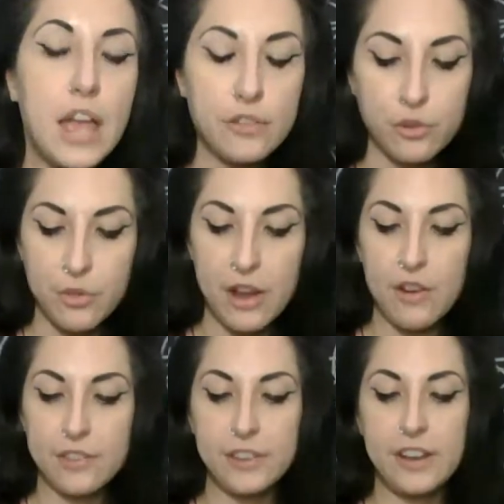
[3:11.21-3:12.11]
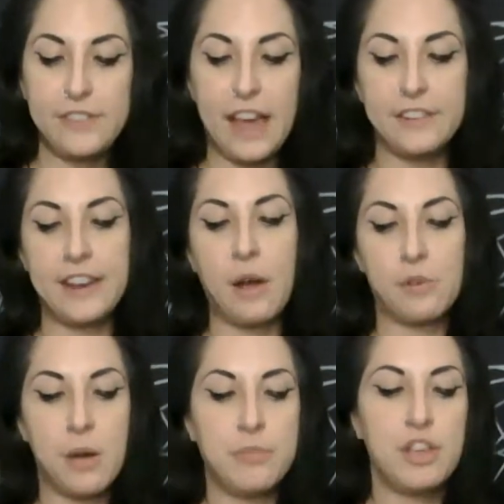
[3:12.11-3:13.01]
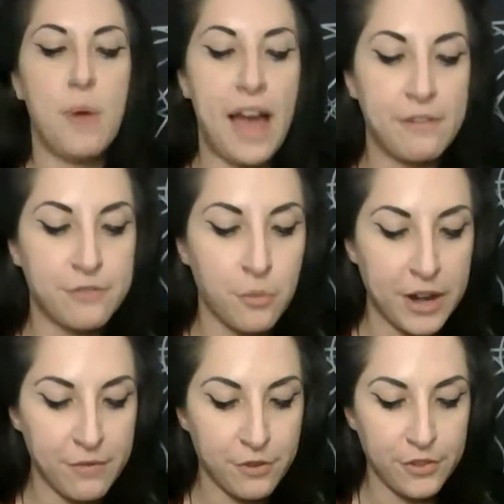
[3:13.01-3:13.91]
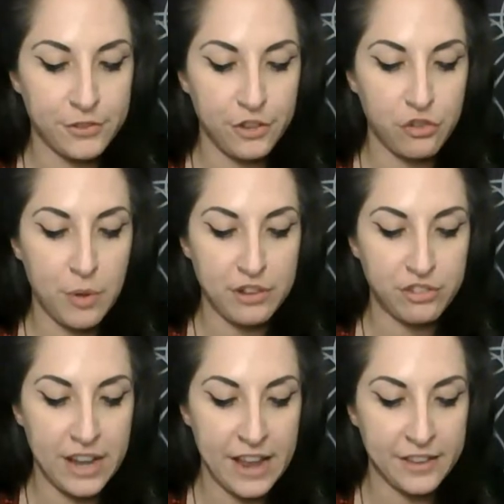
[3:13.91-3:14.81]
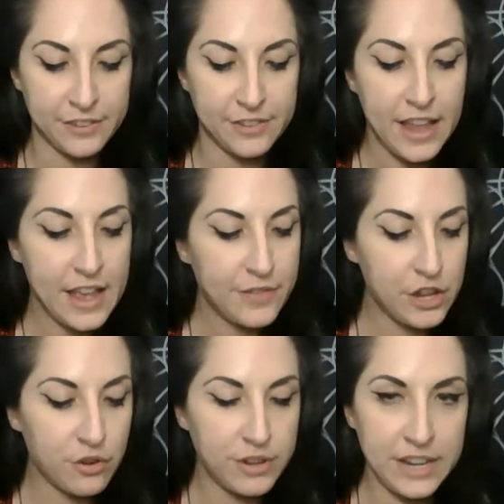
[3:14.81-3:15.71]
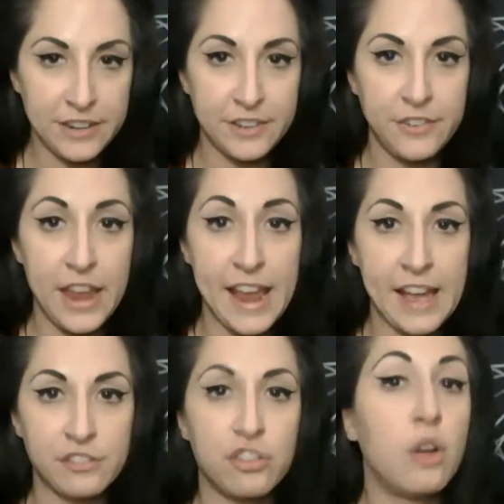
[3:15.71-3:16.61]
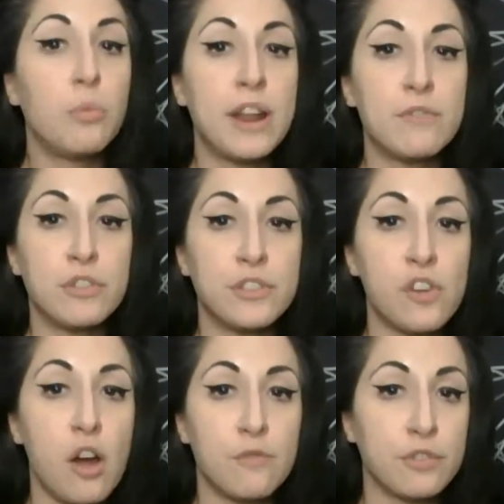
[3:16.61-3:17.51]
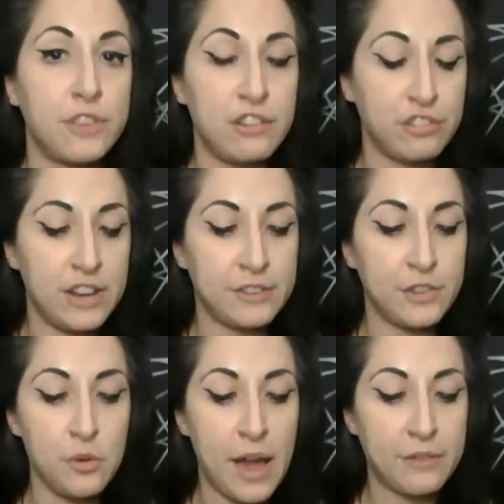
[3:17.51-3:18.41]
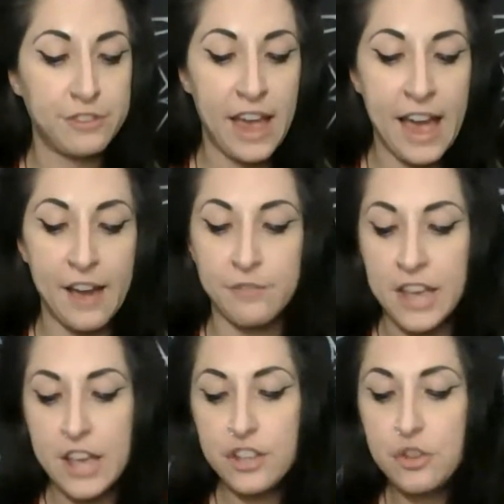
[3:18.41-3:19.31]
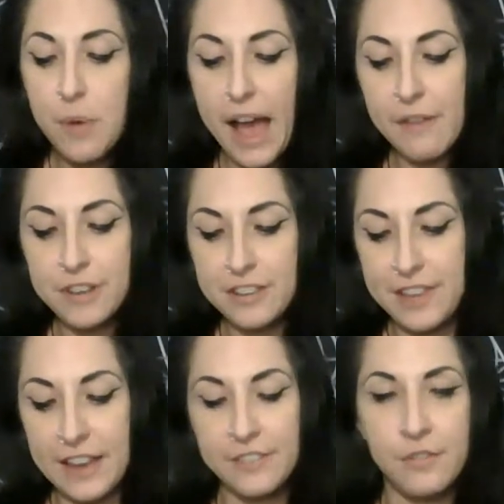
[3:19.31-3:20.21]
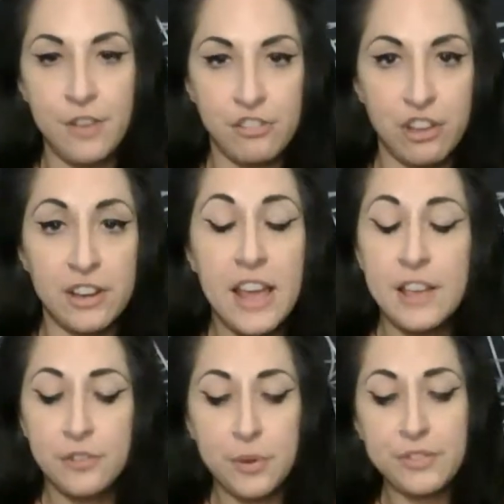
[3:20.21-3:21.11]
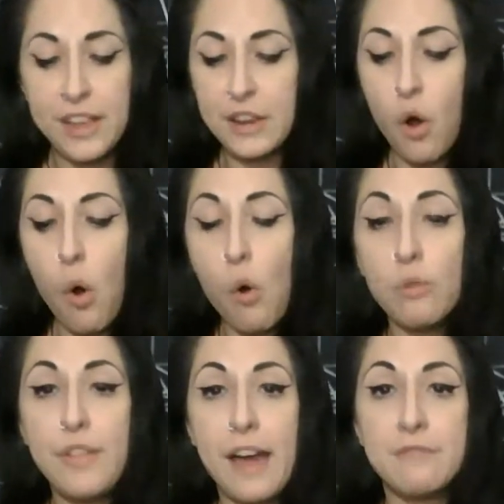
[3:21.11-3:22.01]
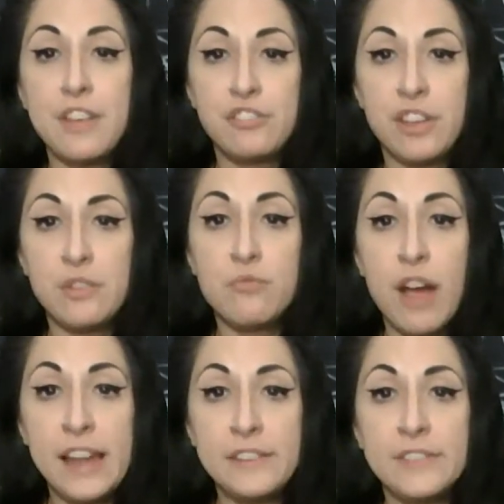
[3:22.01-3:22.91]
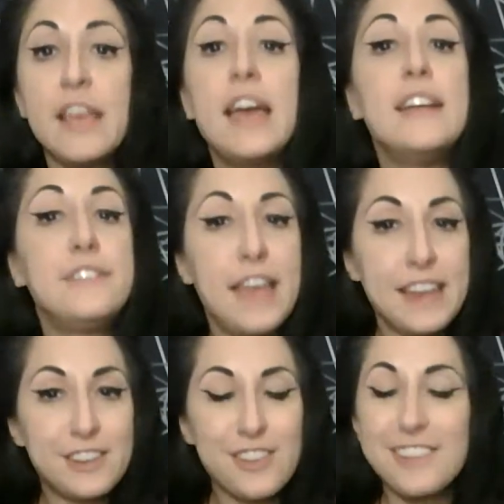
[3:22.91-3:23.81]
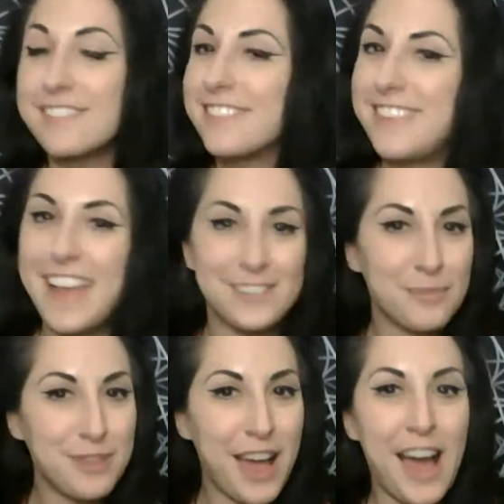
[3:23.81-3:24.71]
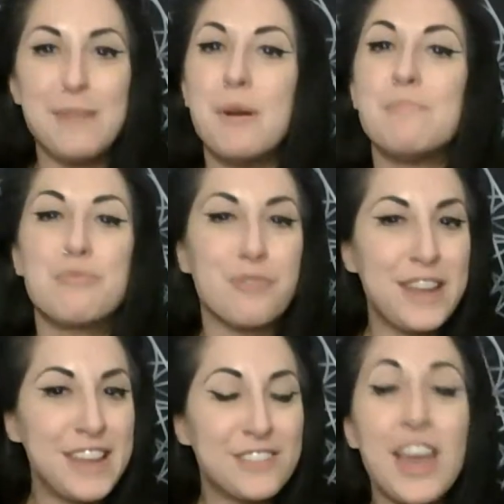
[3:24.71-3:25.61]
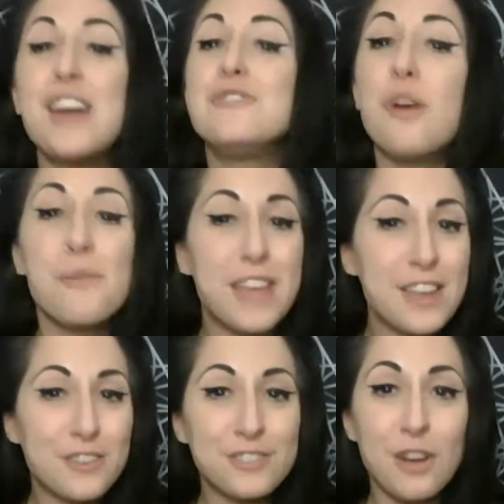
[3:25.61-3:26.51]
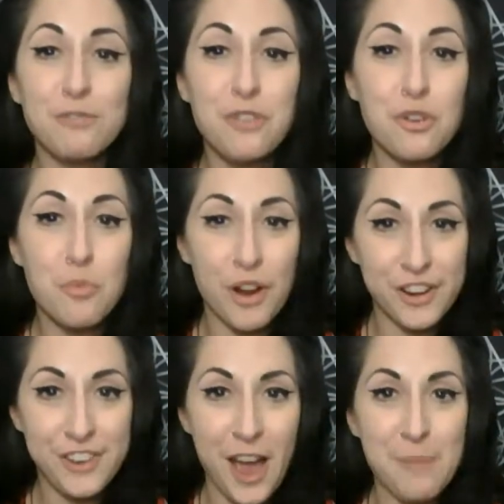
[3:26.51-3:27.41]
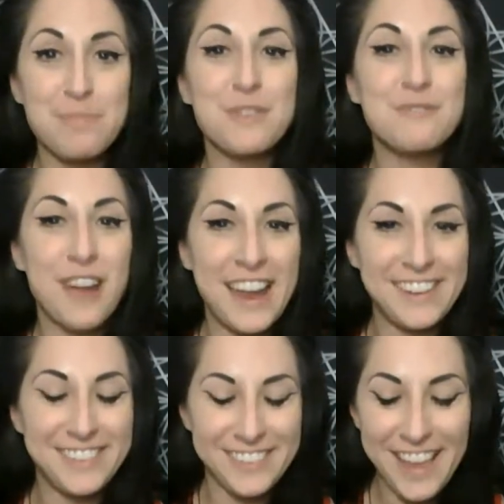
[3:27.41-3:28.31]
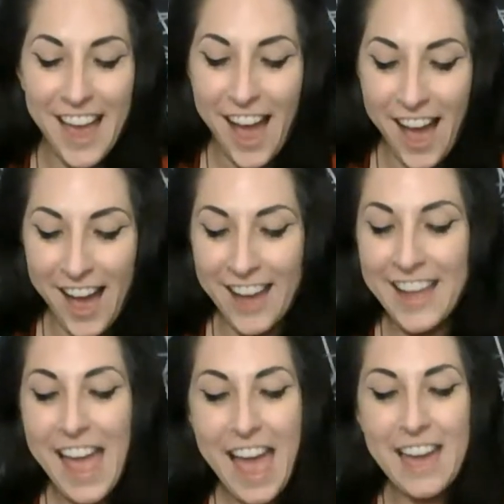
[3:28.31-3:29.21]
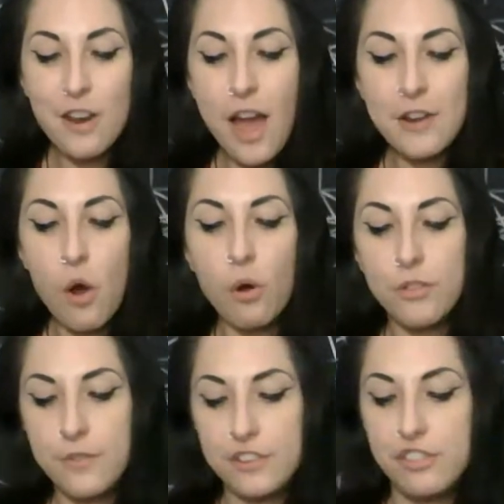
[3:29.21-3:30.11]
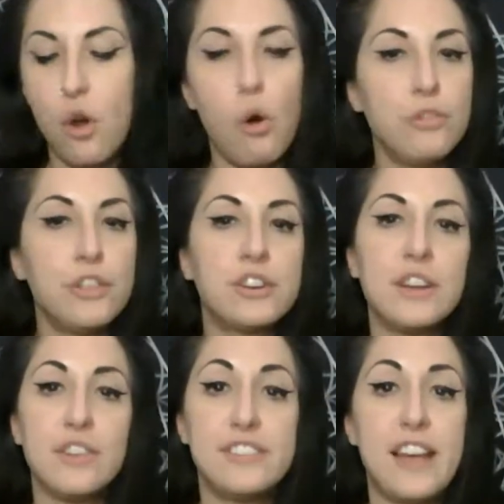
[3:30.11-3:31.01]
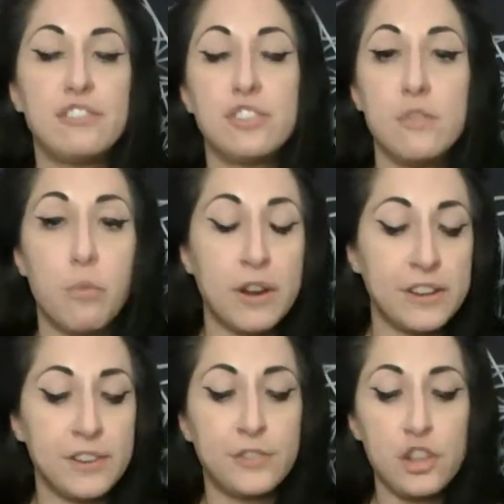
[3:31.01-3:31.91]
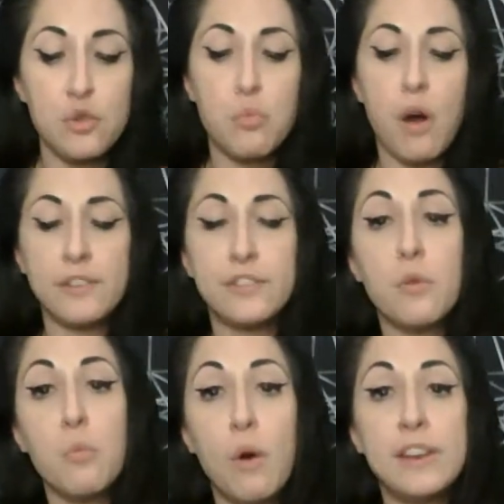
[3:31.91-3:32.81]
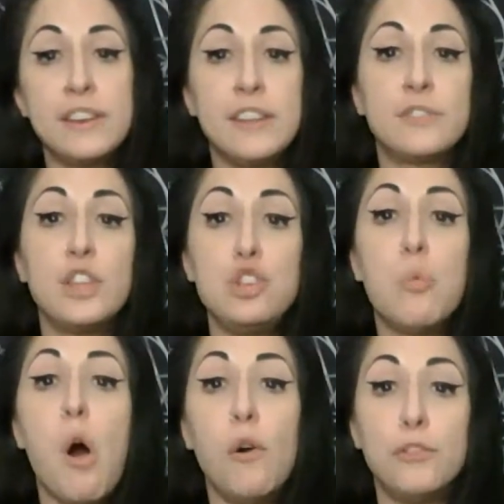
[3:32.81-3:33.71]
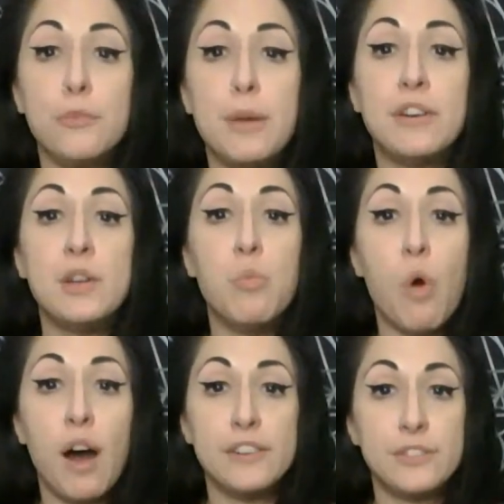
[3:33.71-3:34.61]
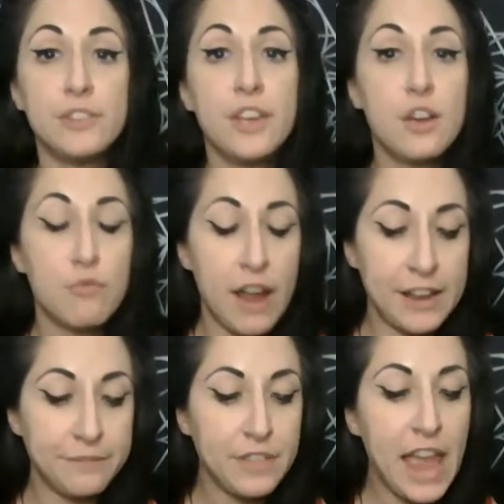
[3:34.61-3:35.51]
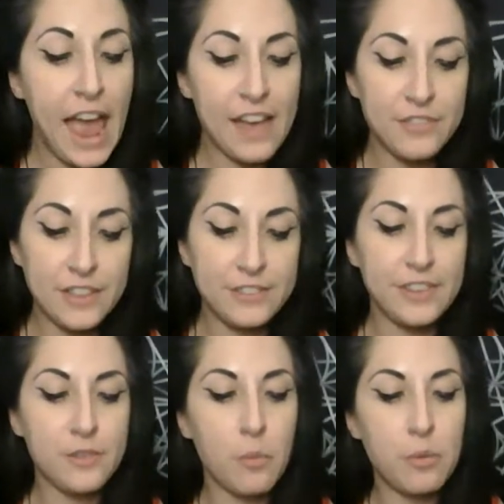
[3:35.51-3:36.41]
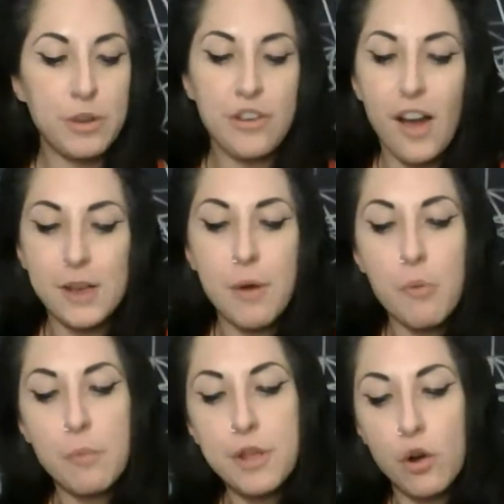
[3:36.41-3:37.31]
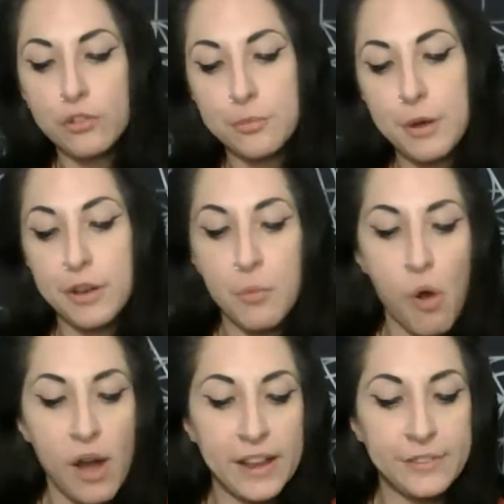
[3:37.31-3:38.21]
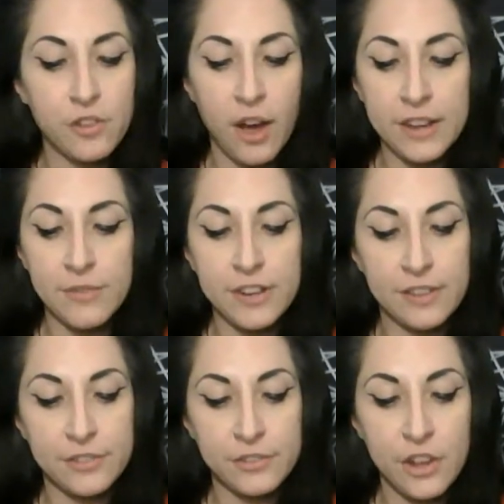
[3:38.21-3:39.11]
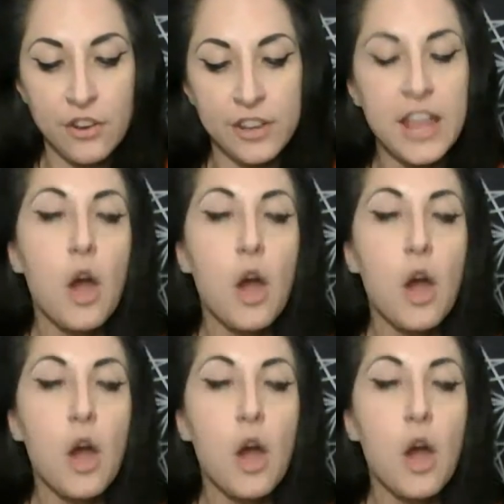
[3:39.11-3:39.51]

So there is an intended outcome that you have for whatever the situation is that you're needing to take action on, whatever this conversation is that you have to have. You have an intended vision. So it's saying hold that vision, right? Take t take some time, breathe. Don't get yourself too worked up, right? Uh, and and hold the vision, hold the clear intention of what it is that you want, what it is that you ultimately want. Right? And this is when we talk about what we ultimately want, it's not even necessarily